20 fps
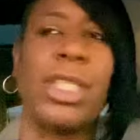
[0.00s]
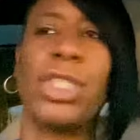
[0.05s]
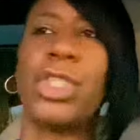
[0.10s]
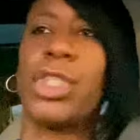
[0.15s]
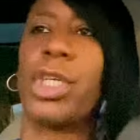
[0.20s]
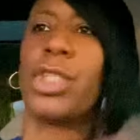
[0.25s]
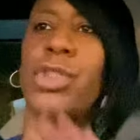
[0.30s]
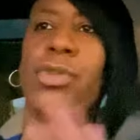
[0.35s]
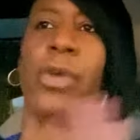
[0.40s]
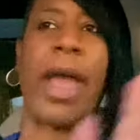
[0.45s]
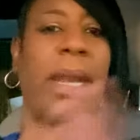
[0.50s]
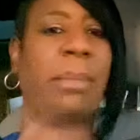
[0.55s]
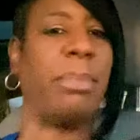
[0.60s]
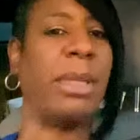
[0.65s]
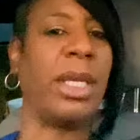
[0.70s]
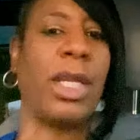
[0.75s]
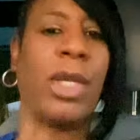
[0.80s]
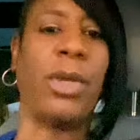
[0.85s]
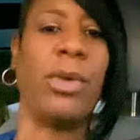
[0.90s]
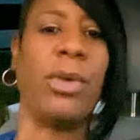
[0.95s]
chair trying to
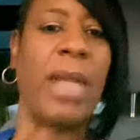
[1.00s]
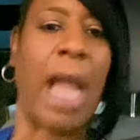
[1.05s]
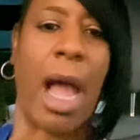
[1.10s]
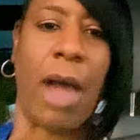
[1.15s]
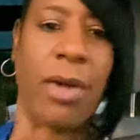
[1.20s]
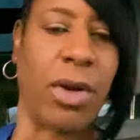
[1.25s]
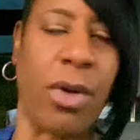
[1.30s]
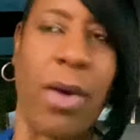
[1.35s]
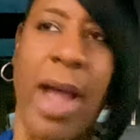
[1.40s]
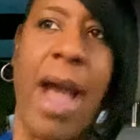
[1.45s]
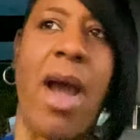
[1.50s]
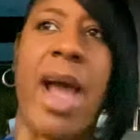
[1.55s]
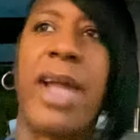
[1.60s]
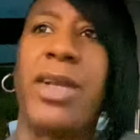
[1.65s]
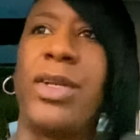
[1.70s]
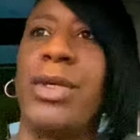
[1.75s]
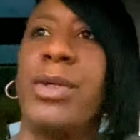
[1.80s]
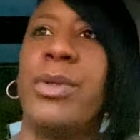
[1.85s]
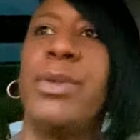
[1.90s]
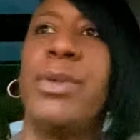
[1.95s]
be cute y'all know how i
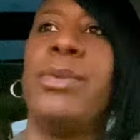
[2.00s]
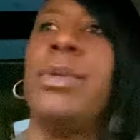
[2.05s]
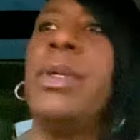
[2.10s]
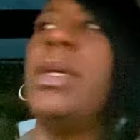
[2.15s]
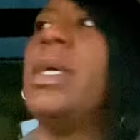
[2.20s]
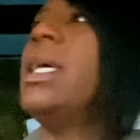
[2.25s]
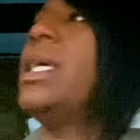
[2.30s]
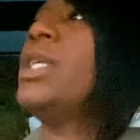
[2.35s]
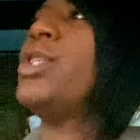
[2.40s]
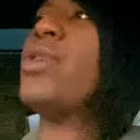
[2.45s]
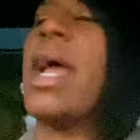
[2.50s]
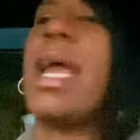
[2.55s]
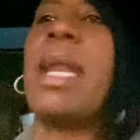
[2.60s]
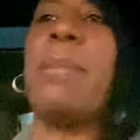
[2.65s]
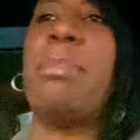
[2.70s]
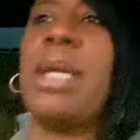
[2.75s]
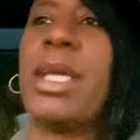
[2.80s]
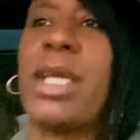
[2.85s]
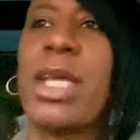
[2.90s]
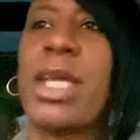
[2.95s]
do trying
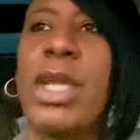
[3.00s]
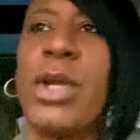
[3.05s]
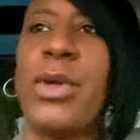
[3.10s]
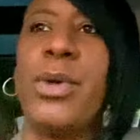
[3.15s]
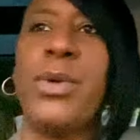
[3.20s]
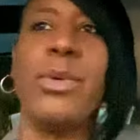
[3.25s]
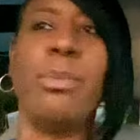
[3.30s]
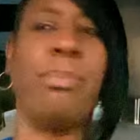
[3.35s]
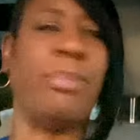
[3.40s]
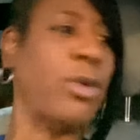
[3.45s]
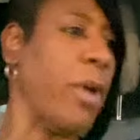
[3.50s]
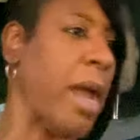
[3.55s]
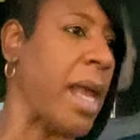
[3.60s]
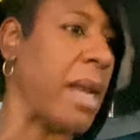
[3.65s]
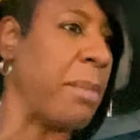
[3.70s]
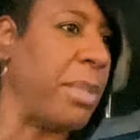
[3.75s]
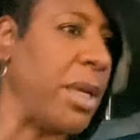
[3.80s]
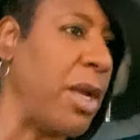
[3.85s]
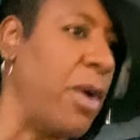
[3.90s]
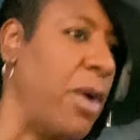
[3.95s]
to be cute trying
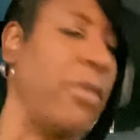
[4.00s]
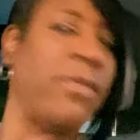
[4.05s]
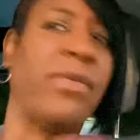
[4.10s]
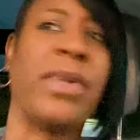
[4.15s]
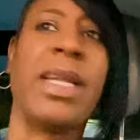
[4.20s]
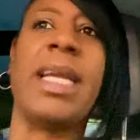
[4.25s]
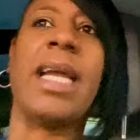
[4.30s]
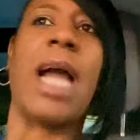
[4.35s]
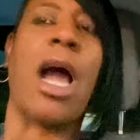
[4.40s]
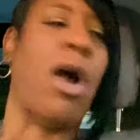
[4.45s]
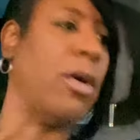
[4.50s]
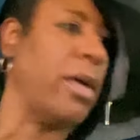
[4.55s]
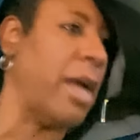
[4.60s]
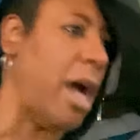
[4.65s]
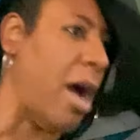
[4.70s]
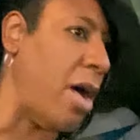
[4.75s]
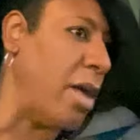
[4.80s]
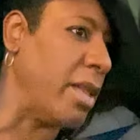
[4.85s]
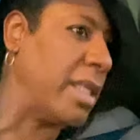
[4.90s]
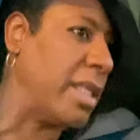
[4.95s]
to be on fleek all
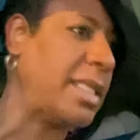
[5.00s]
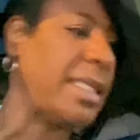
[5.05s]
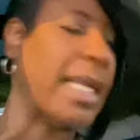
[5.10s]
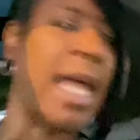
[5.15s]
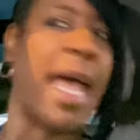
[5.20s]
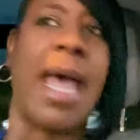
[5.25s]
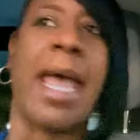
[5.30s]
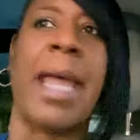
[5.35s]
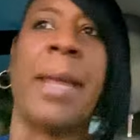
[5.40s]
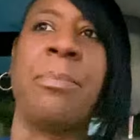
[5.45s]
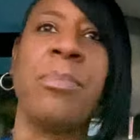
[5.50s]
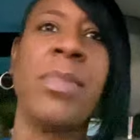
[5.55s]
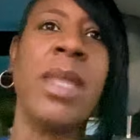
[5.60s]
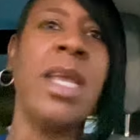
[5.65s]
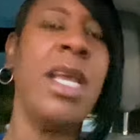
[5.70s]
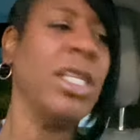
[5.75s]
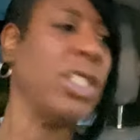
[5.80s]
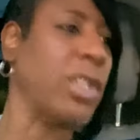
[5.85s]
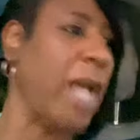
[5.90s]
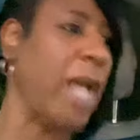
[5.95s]
all the time
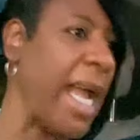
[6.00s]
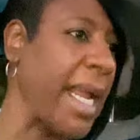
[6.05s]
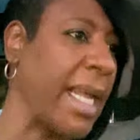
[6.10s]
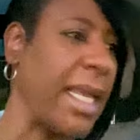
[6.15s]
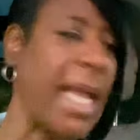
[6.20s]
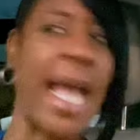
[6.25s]
so i,